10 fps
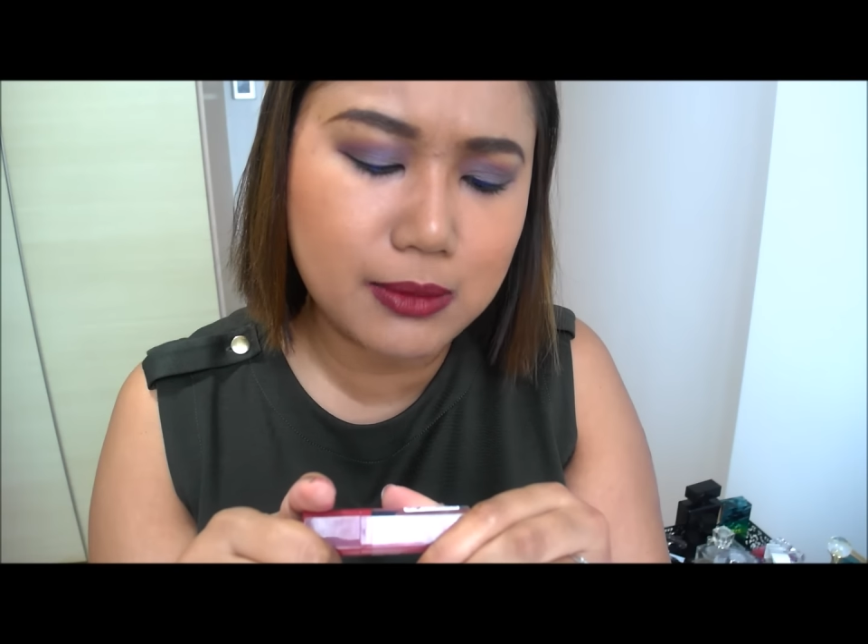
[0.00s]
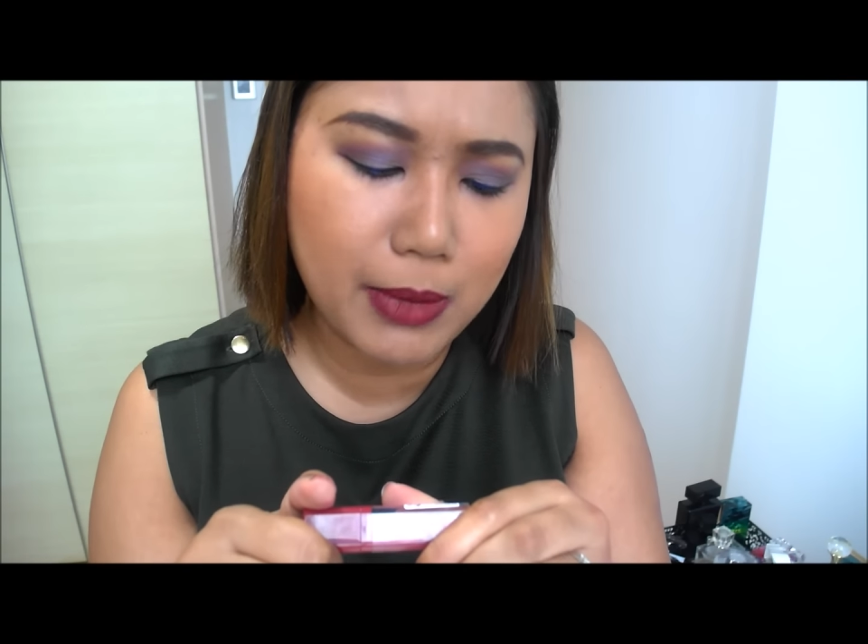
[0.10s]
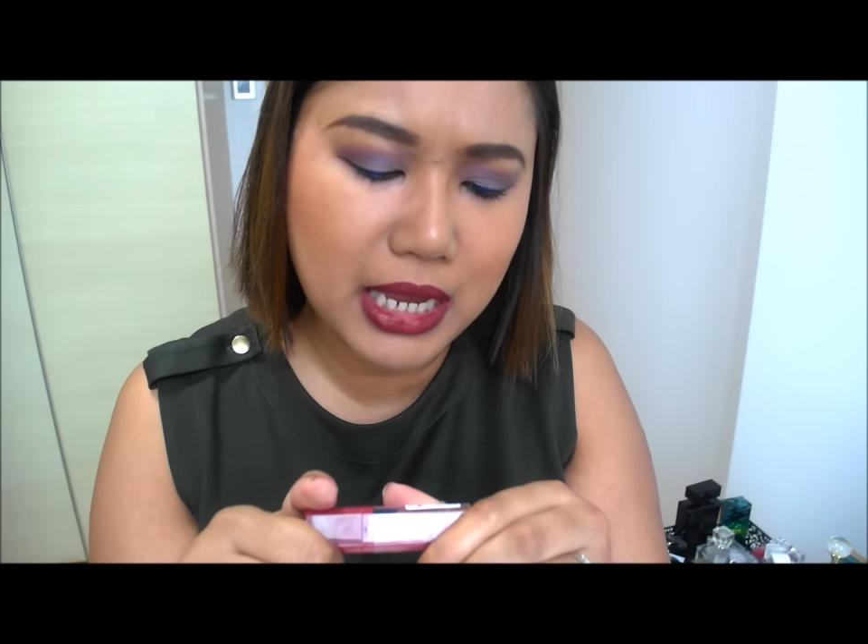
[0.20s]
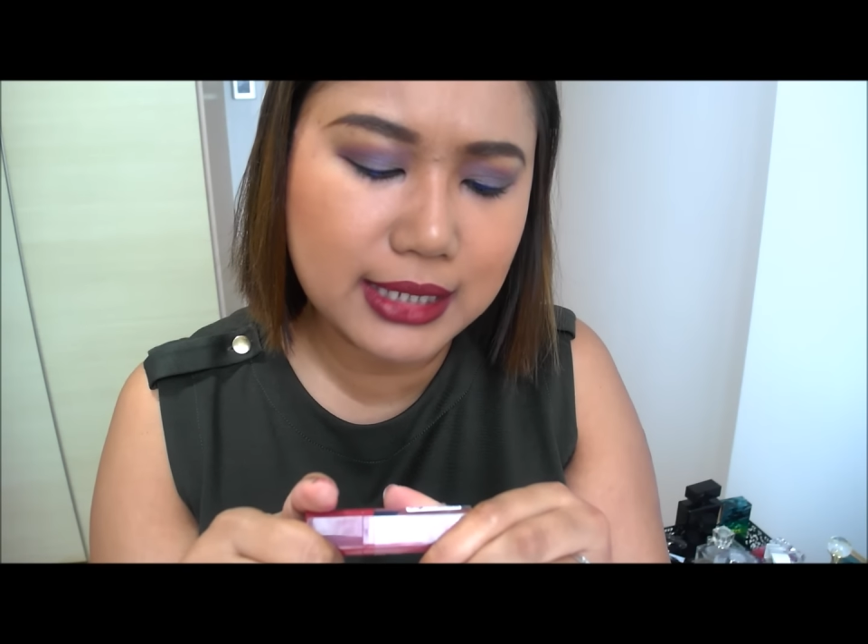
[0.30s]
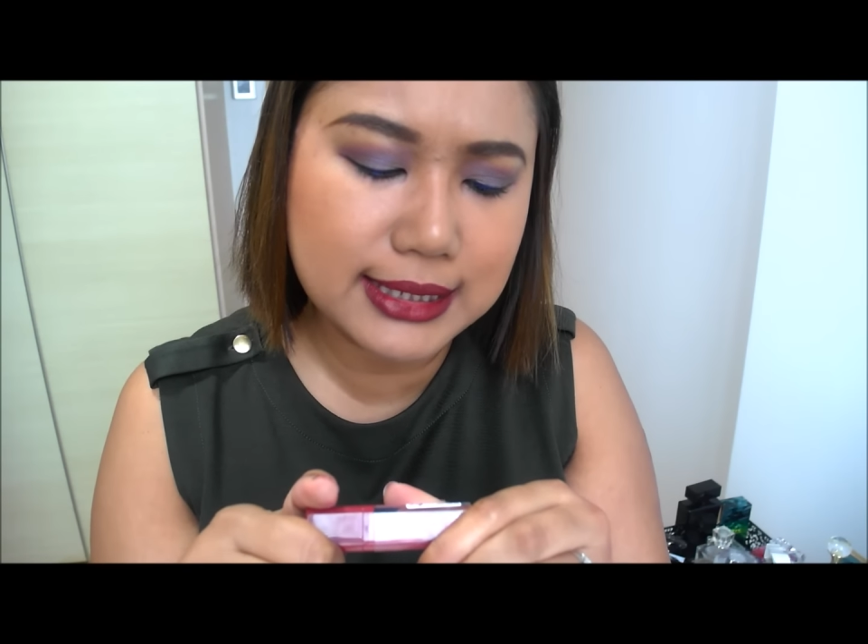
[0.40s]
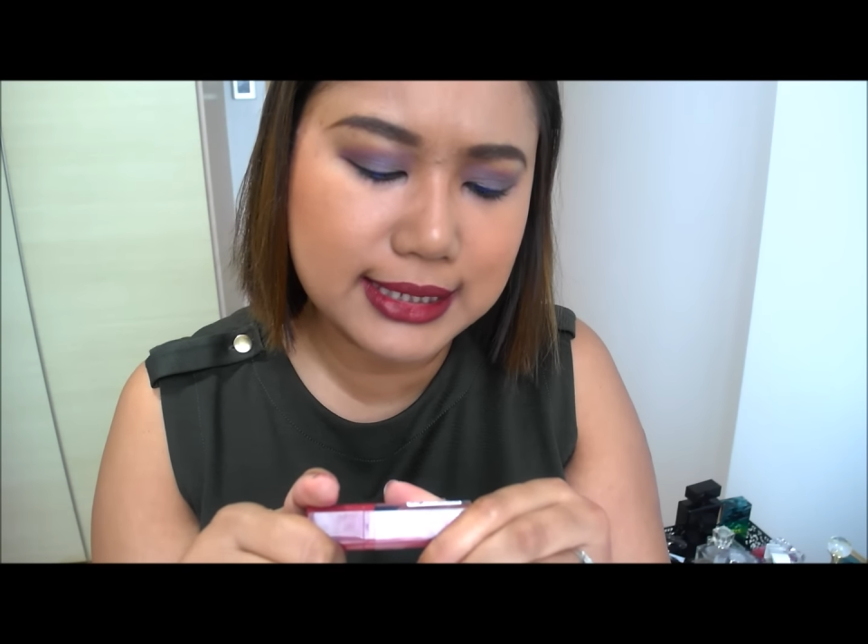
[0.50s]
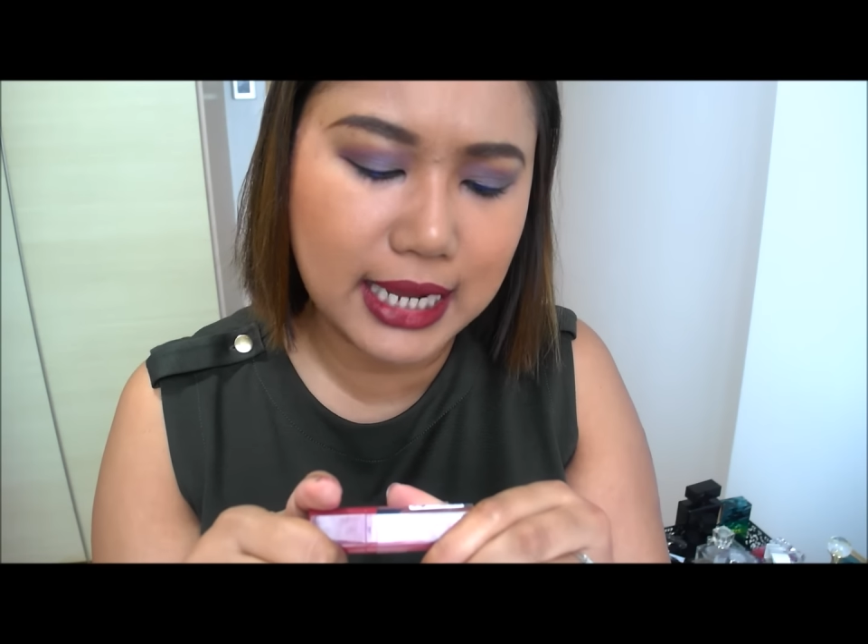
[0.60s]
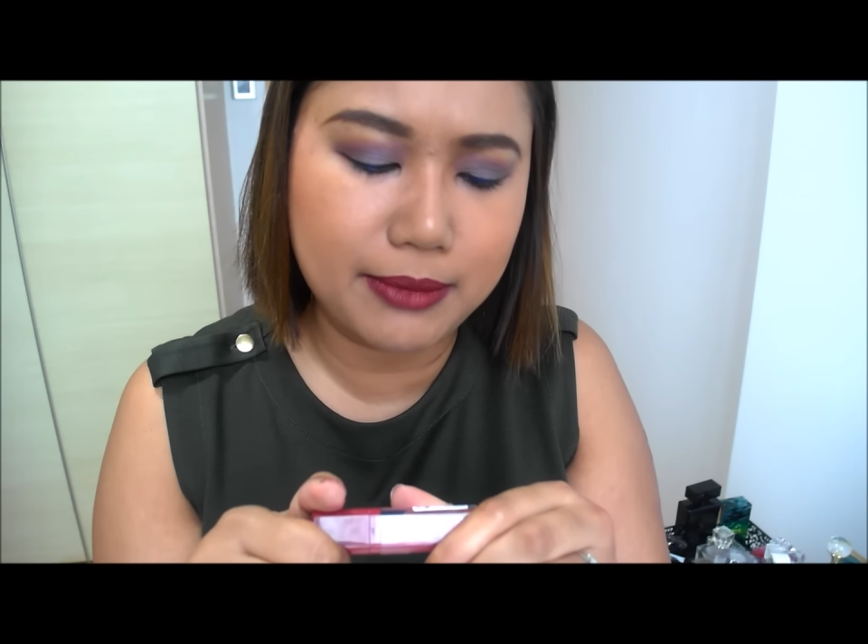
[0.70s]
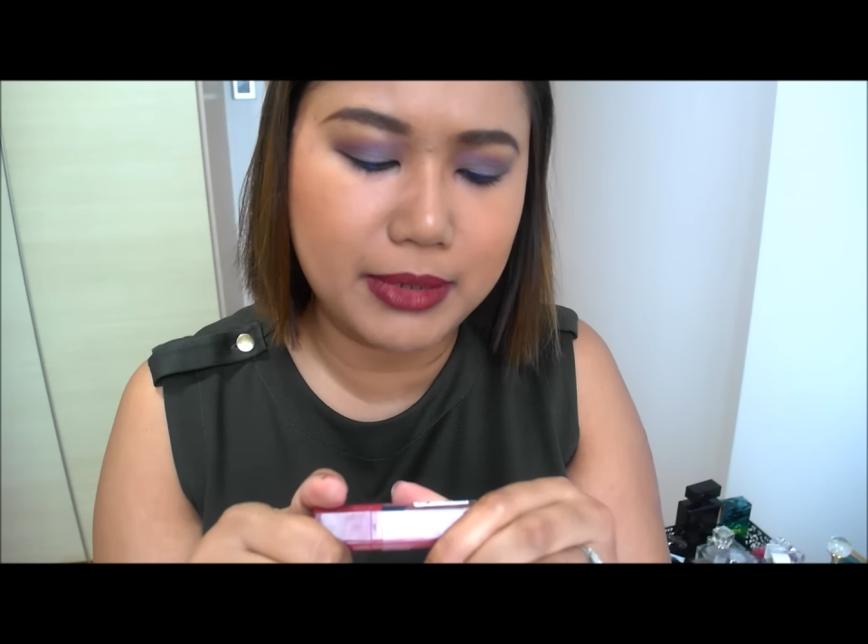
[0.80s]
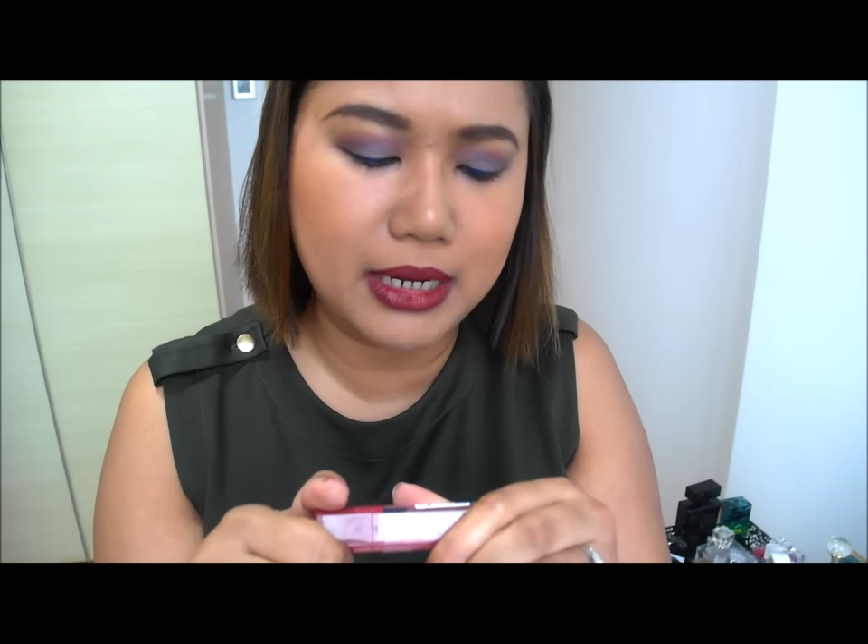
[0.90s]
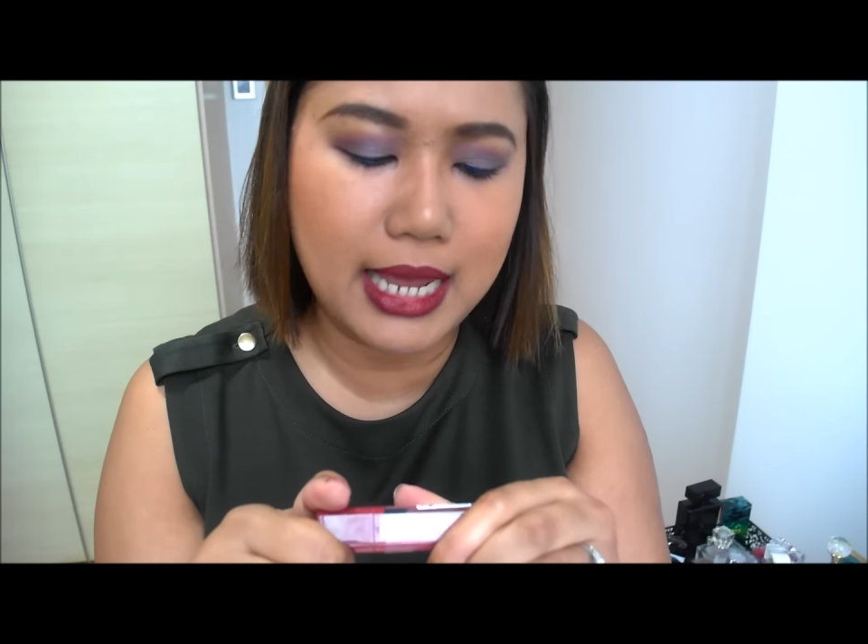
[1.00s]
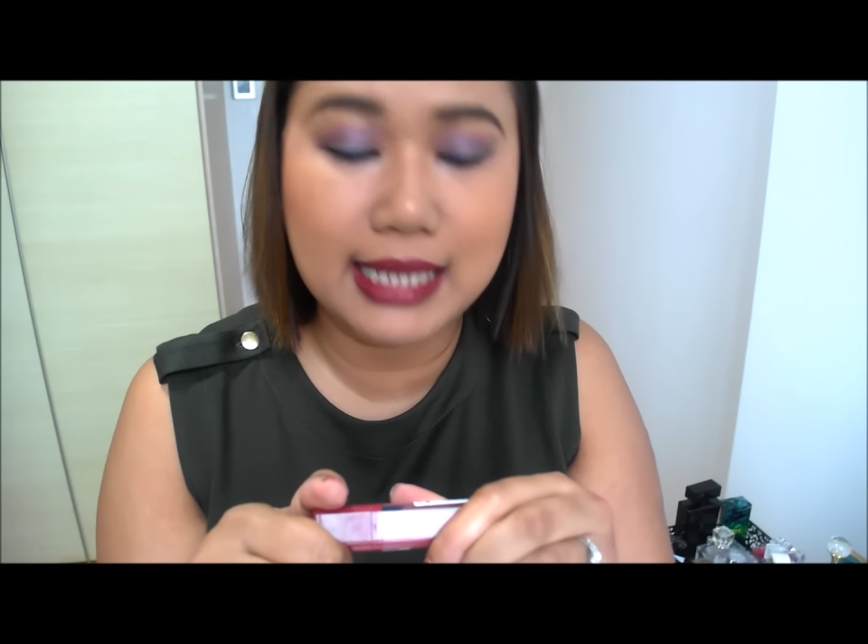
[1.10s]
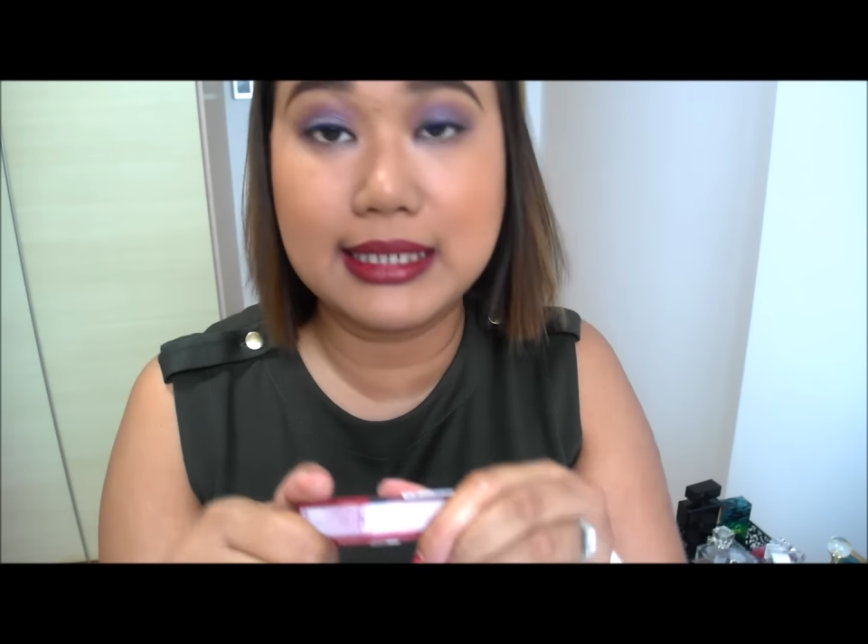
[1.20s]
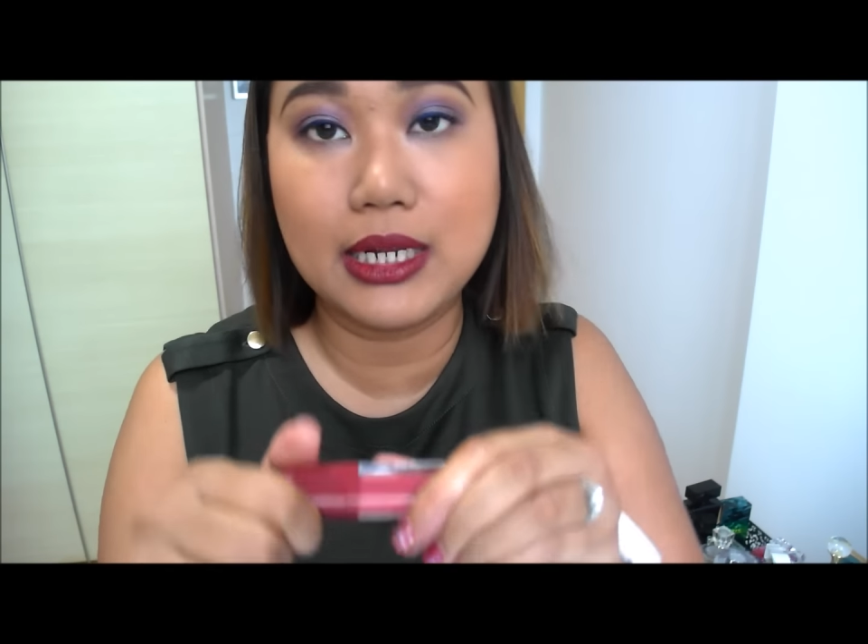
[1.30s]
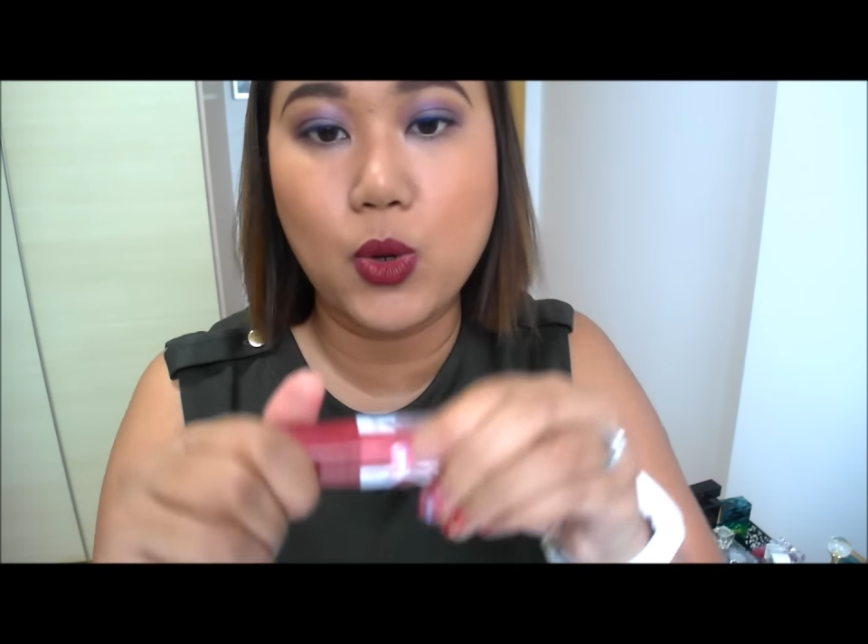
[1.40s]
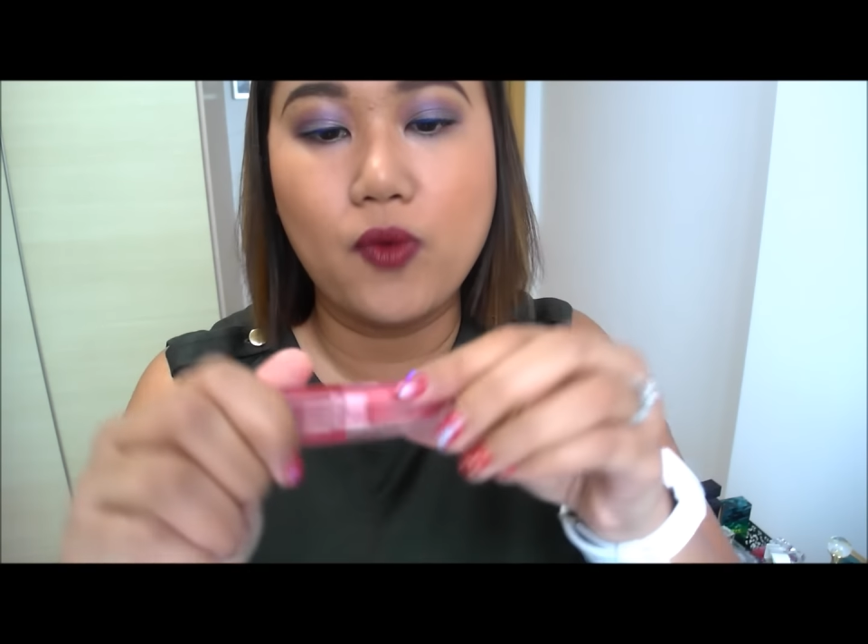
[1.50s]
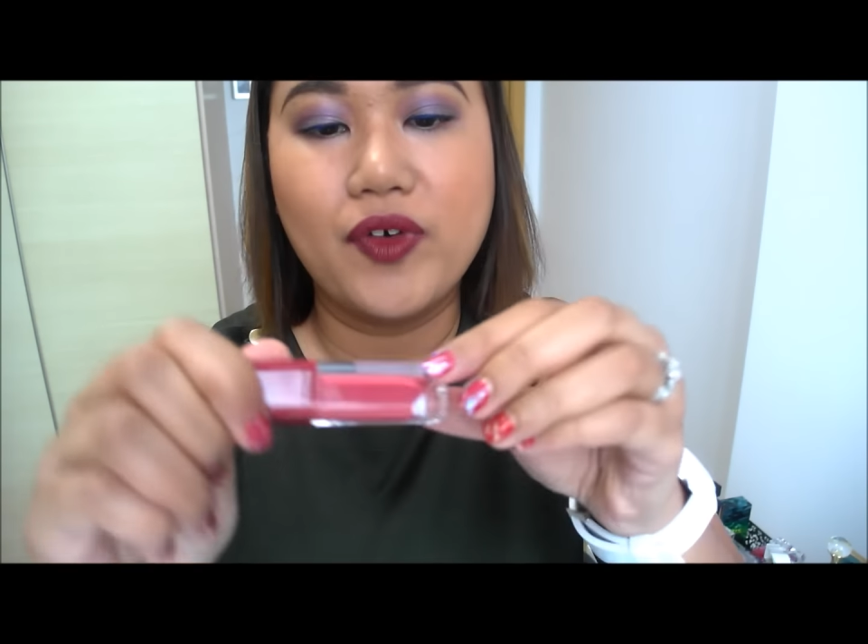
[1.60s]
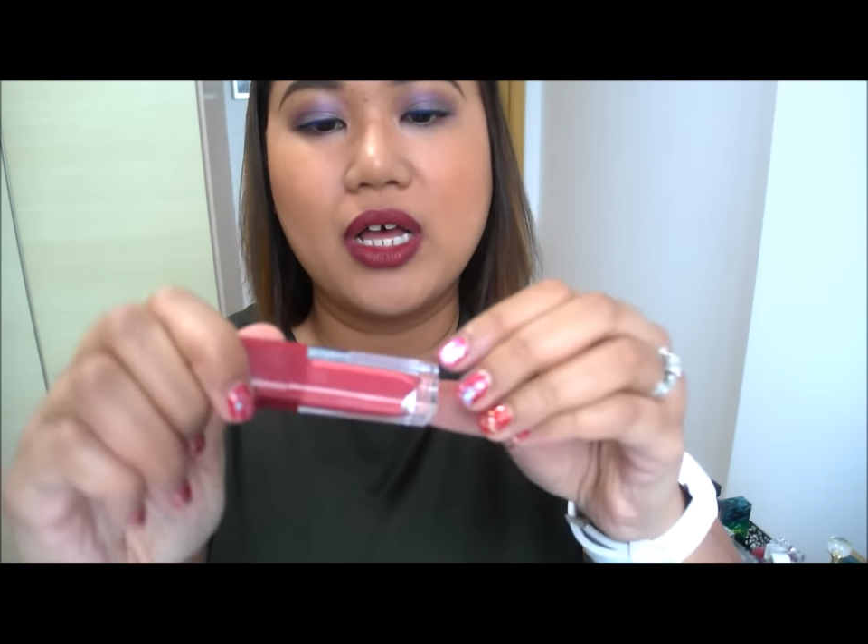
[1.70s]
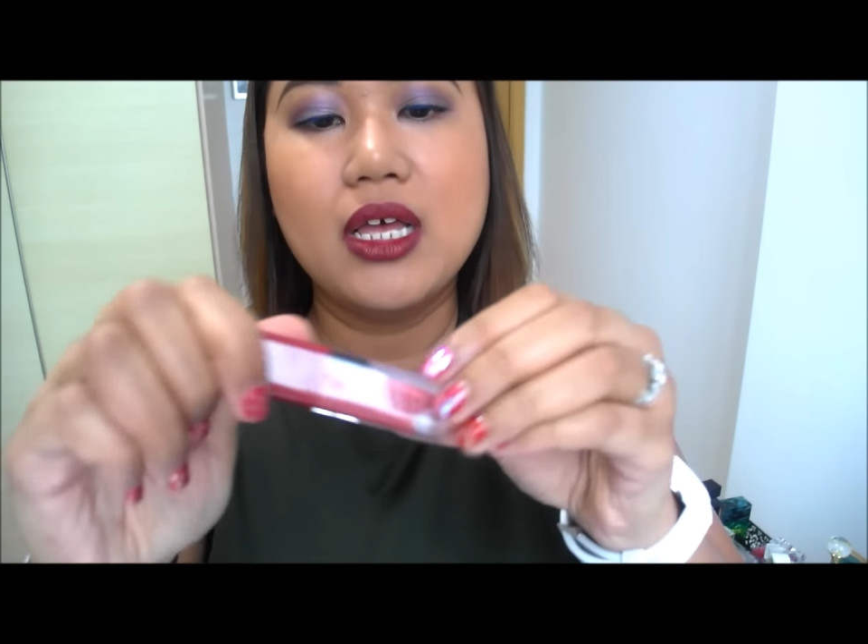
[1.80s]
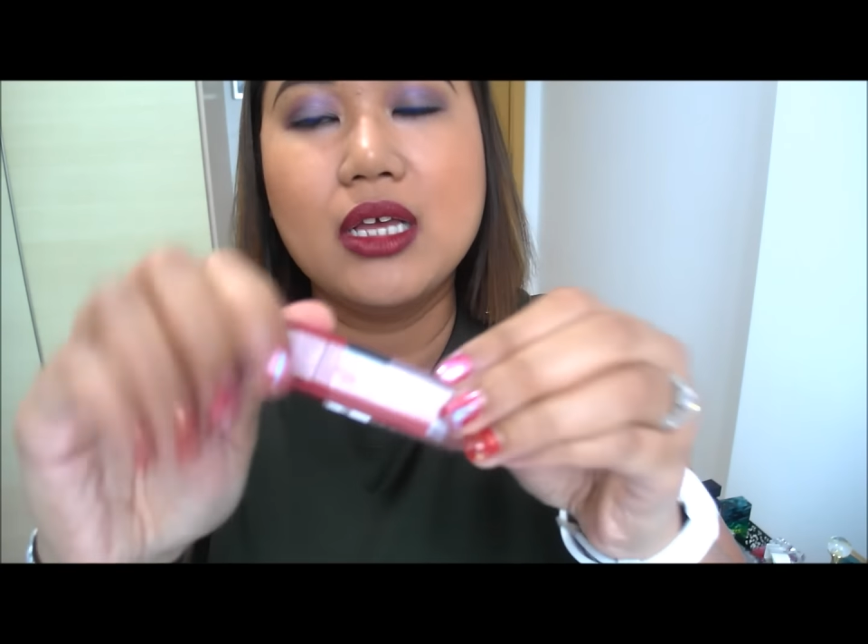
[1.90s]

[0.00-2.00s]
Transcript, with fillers: Make a Statement, Casanova.